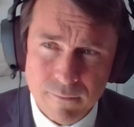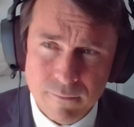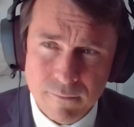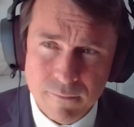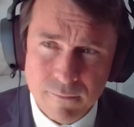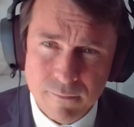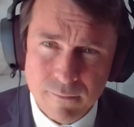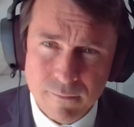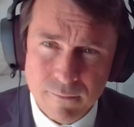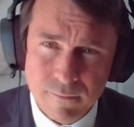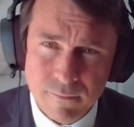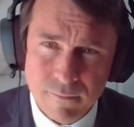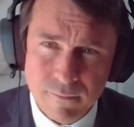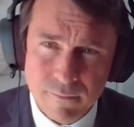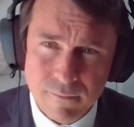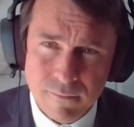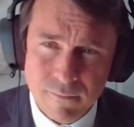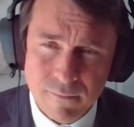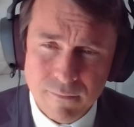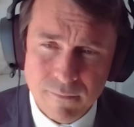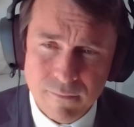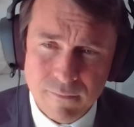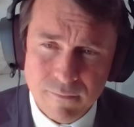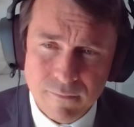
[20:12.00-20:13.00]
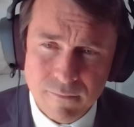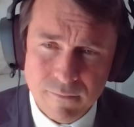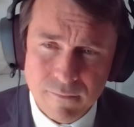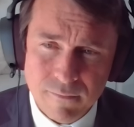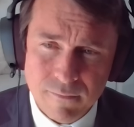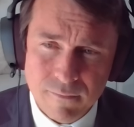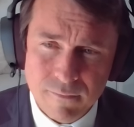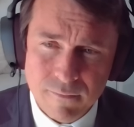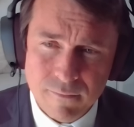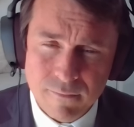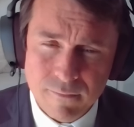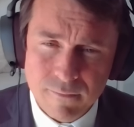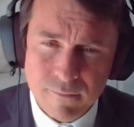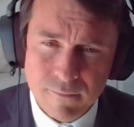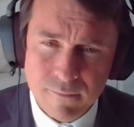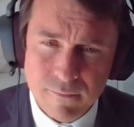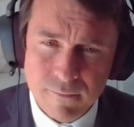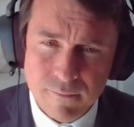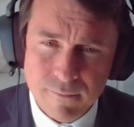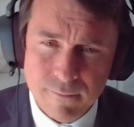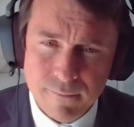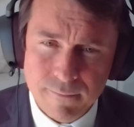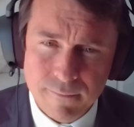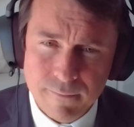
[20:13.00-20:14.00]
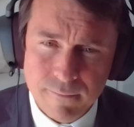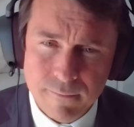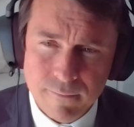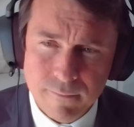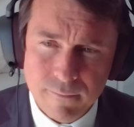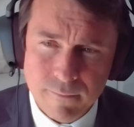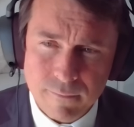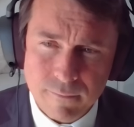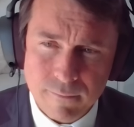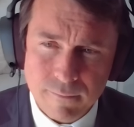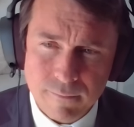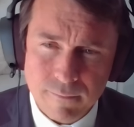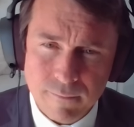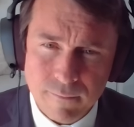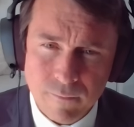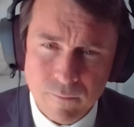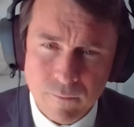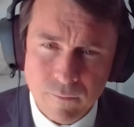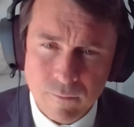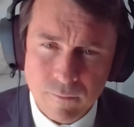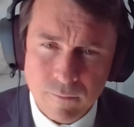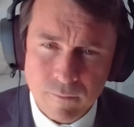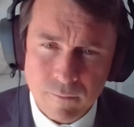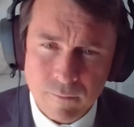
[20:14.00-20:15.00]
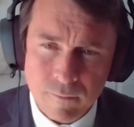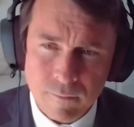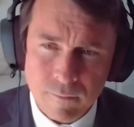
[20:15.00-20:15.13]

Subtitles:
(not speaking)